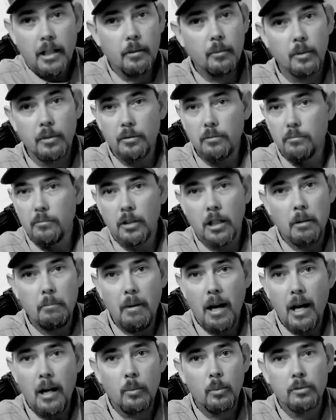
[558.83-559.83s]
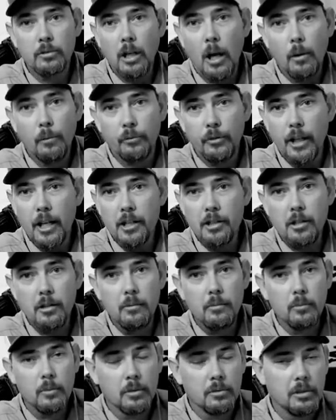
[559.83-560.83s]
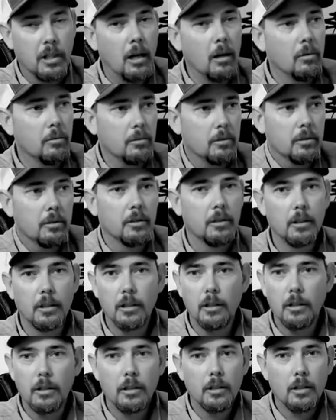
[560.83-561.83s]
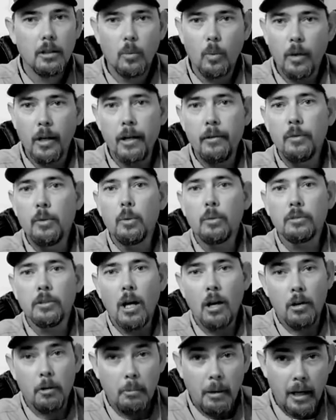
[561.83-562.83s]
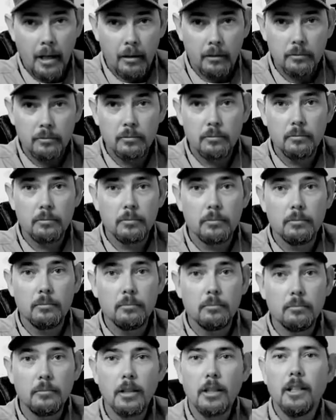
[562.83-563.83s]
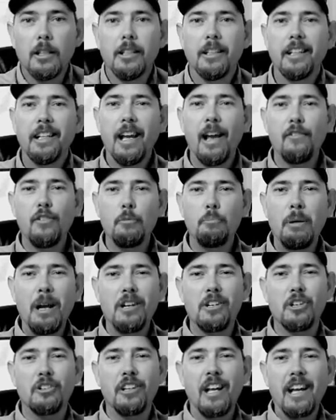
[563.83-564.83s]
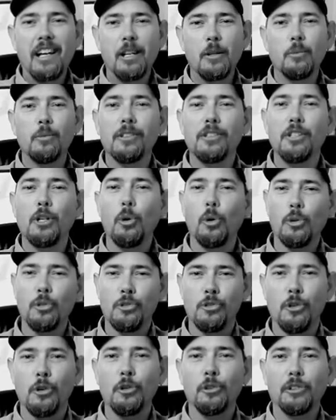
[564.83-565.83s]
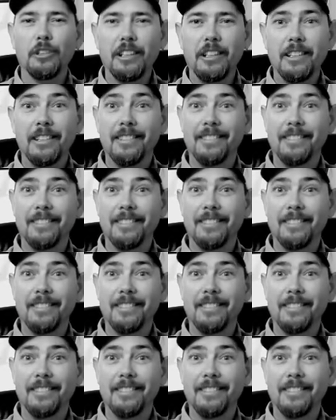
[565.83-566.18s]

We'll come by, we'll talk fishing, we'll talk whatever you want to talk about. Have your picture taken with yours truly.